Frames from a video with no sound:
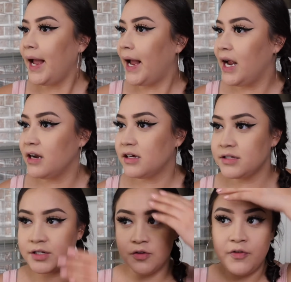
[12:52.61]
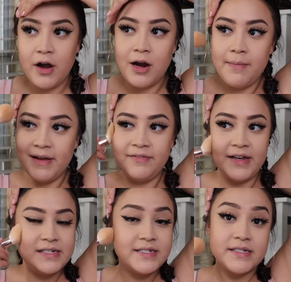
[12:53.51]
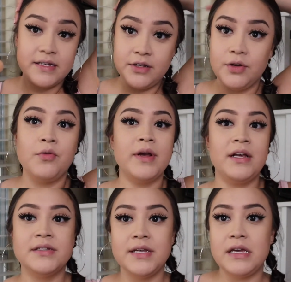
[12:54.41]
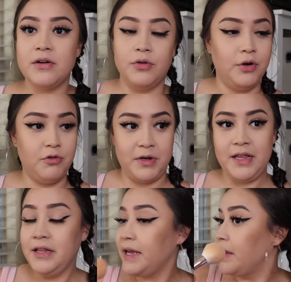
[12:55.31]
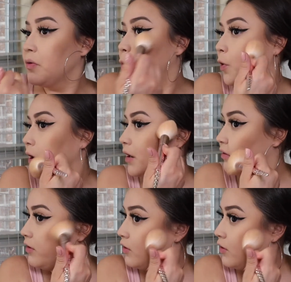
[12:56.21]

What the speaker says: And so far my face doesn't look greasy or oily or